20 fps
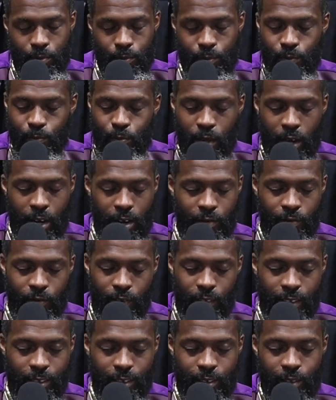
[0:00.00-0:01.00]

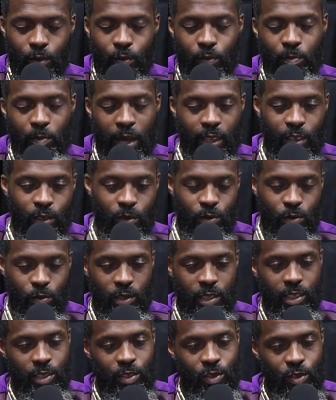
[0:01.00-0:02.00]
paraphrase. Go to Matthew
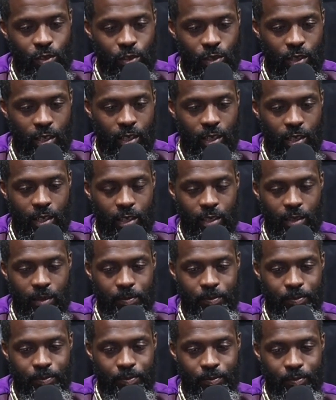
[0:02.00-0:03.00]

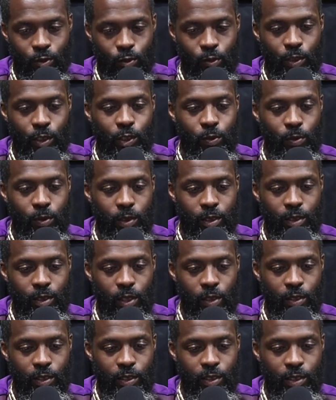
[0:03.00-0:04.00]
22 and
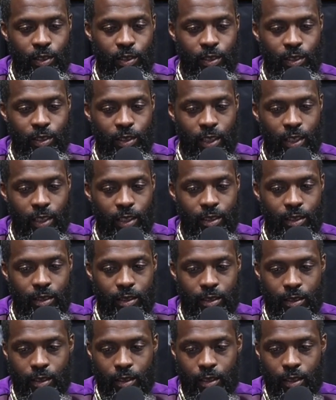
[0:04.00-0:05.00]
36. Is
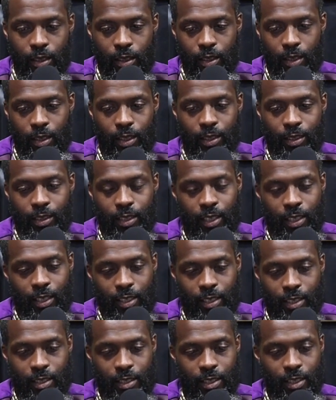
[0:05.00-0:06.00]
that it?
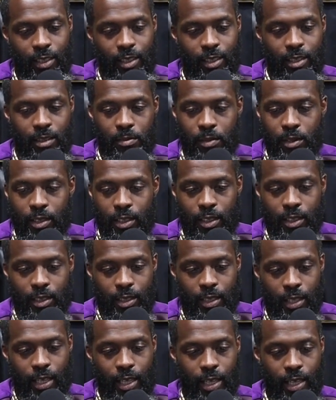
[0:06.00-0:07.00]
This is
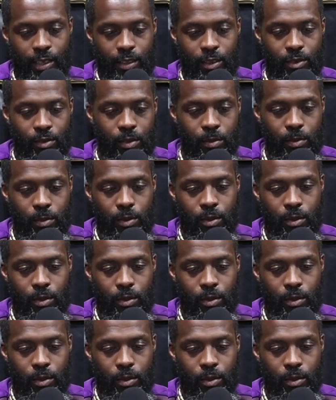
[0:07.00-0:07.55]
the last scripture.